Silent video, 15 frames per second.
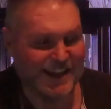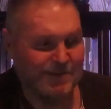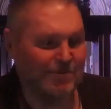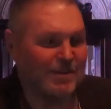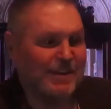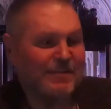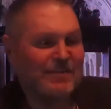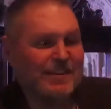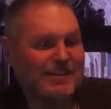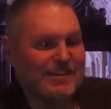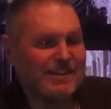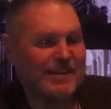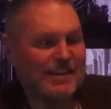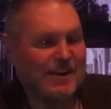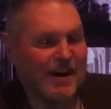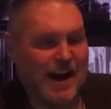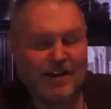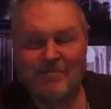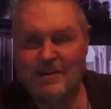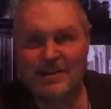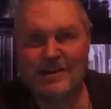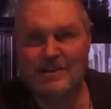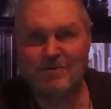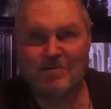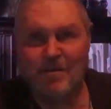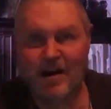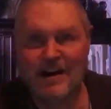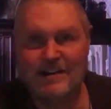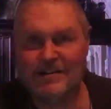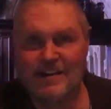I can't believe this. You know, I read
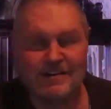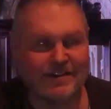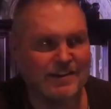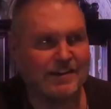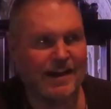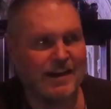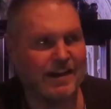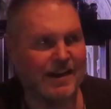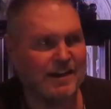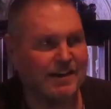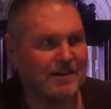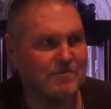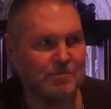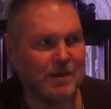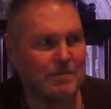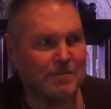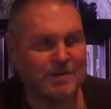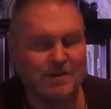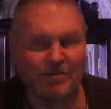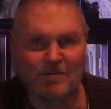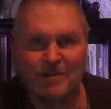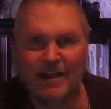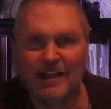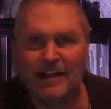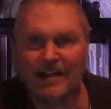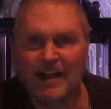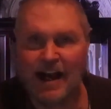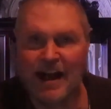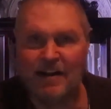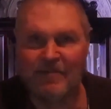these writings and I said, how, how come people don't
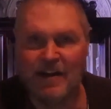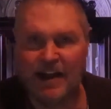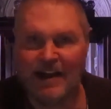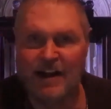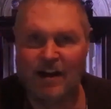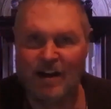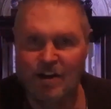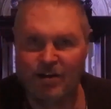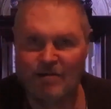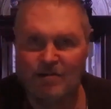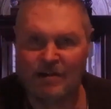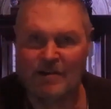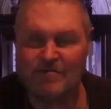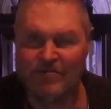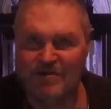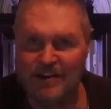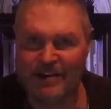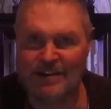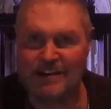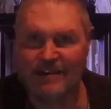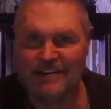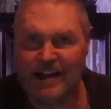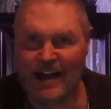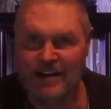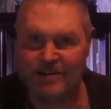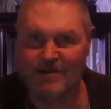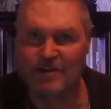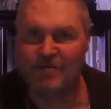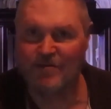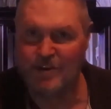get it? I've had
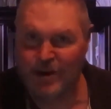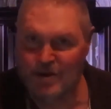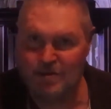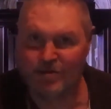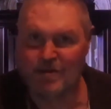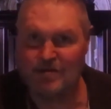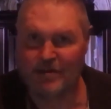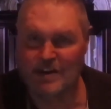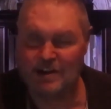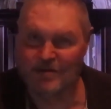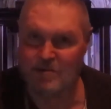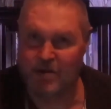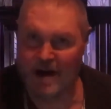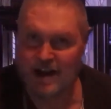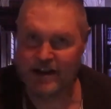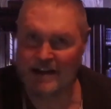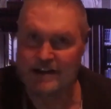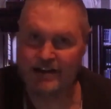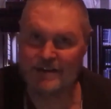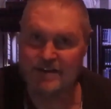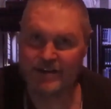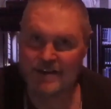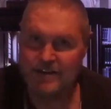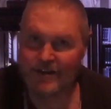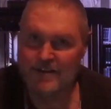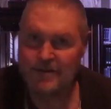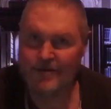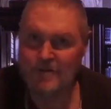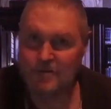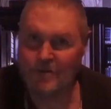150,000 views of these writings,
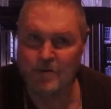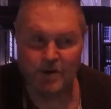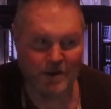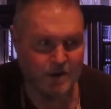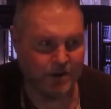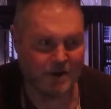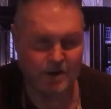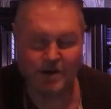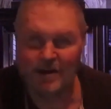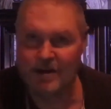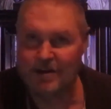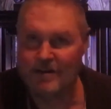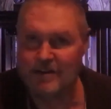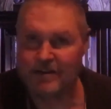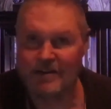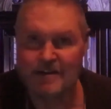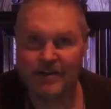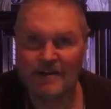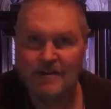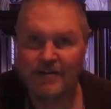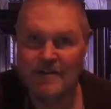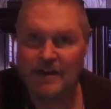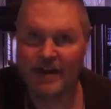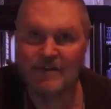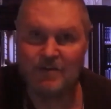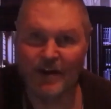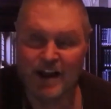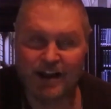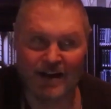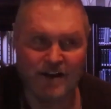one or another,
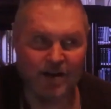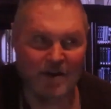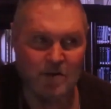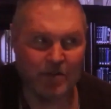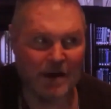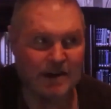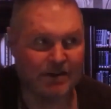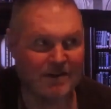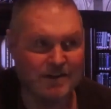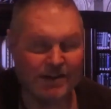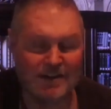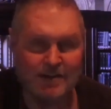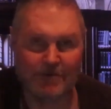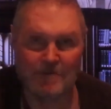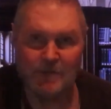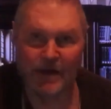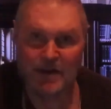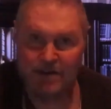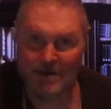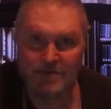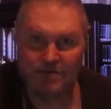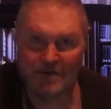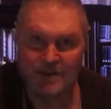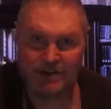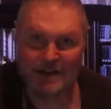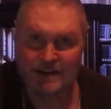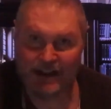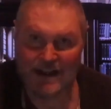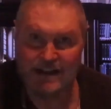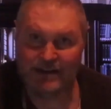if not all by some.
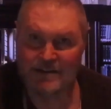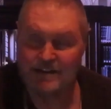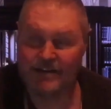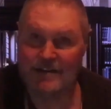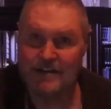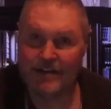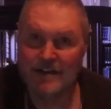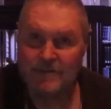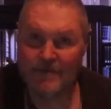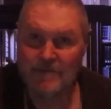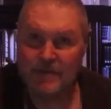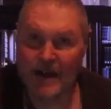150,000.